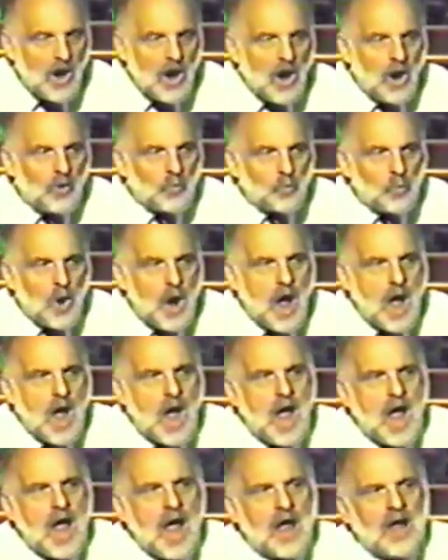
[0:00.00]

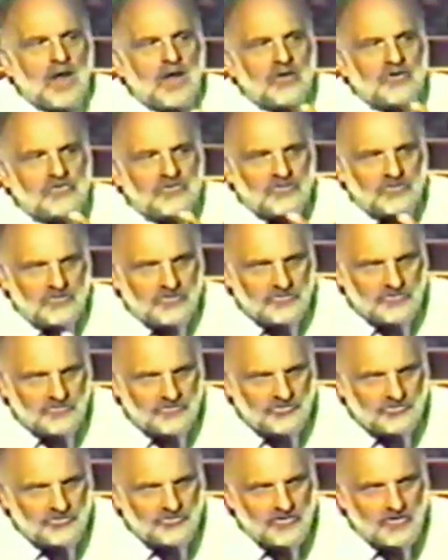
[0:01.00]

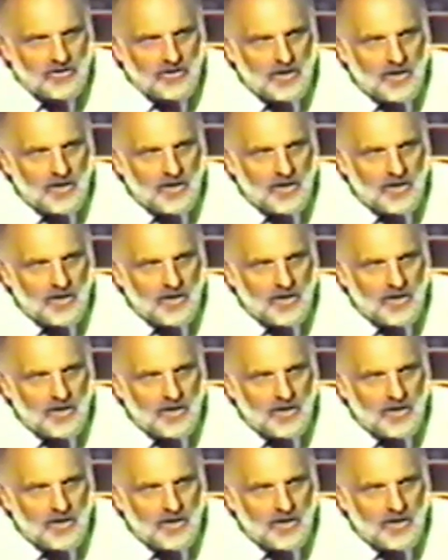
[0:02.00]
arises